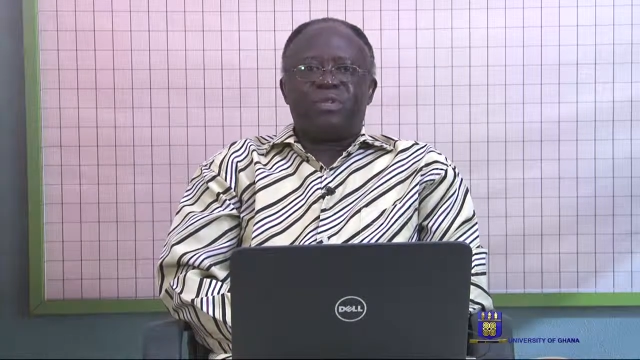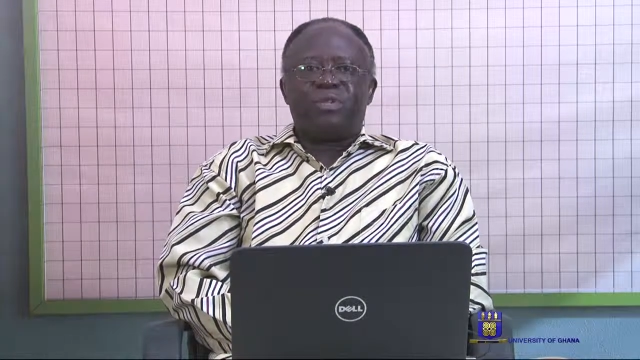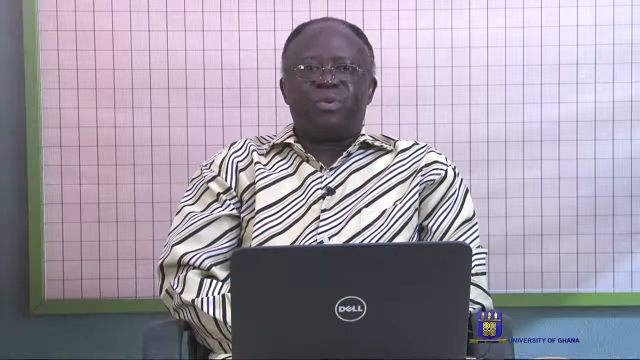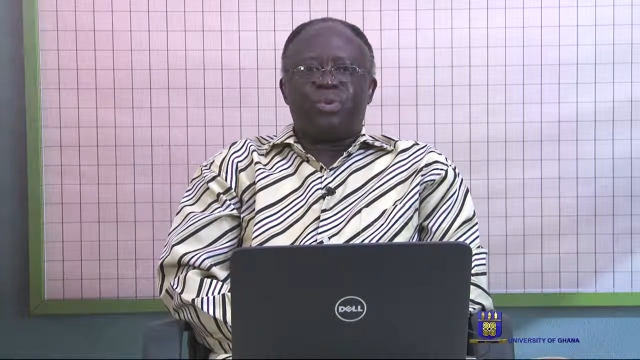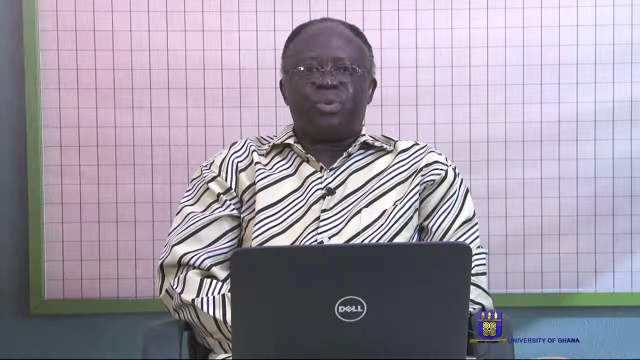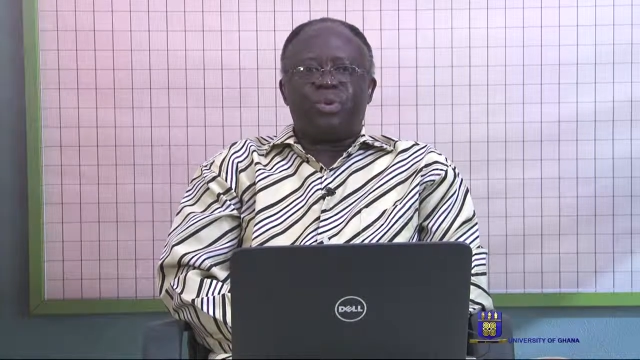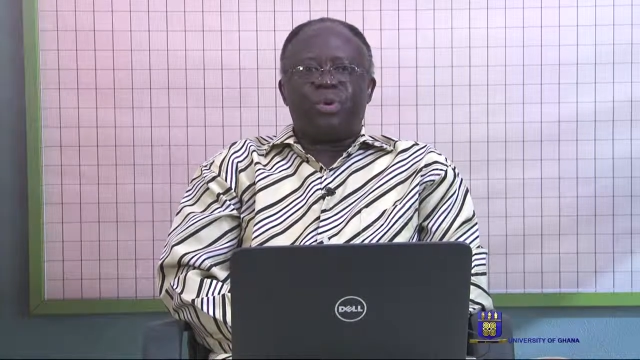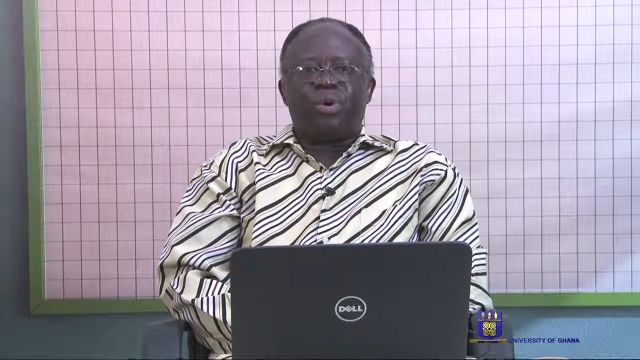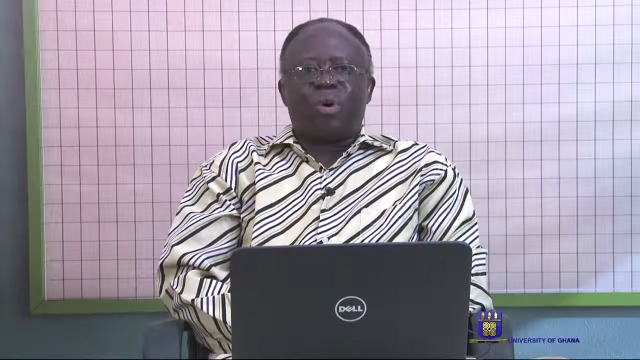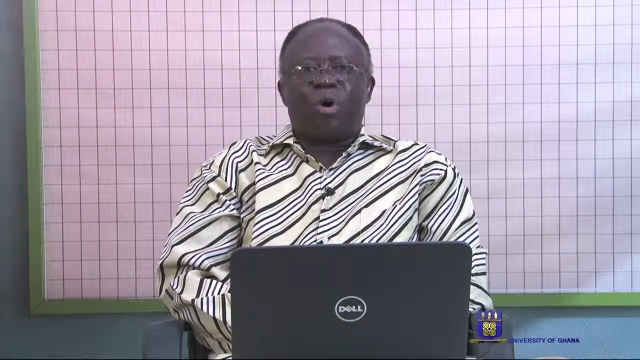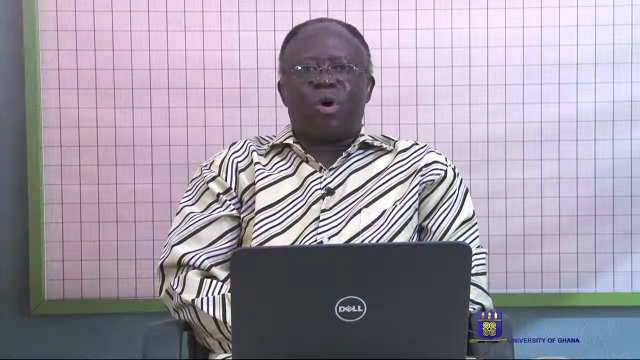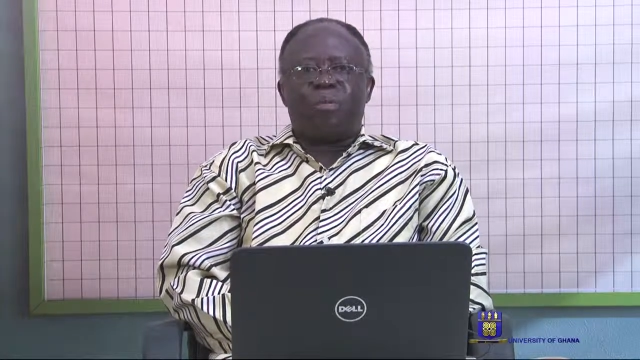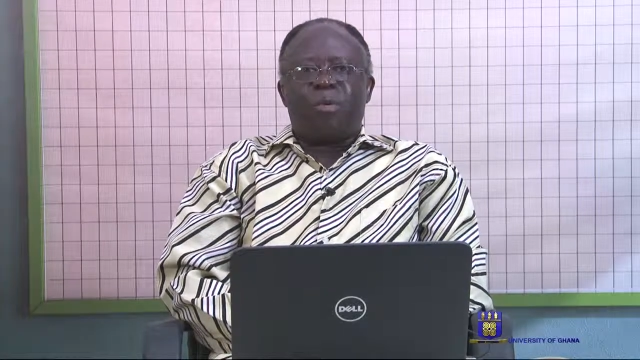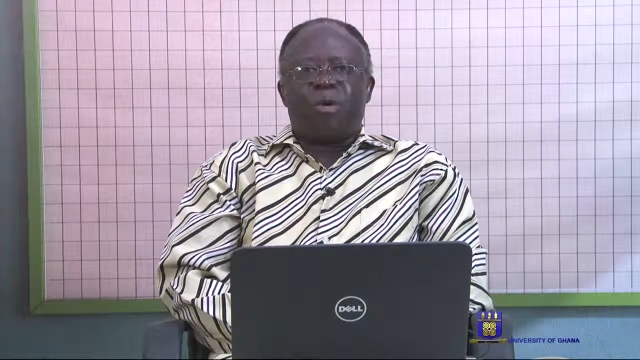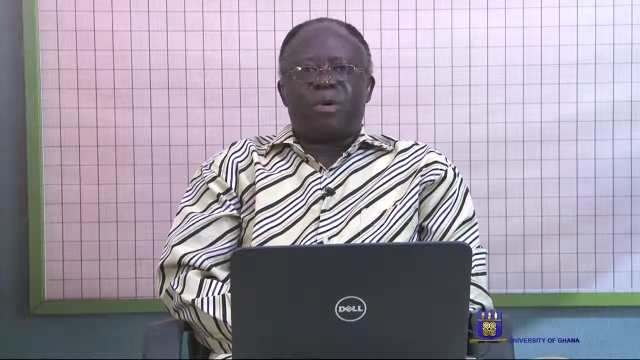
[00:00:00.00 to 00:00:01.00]
2
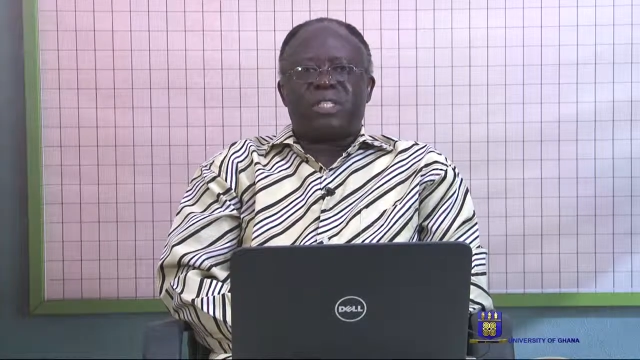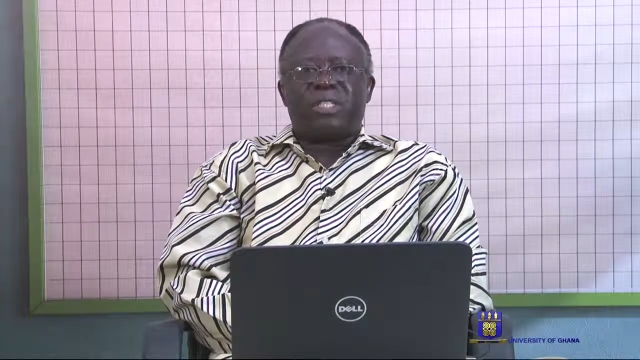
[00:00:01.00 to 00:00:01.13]
or more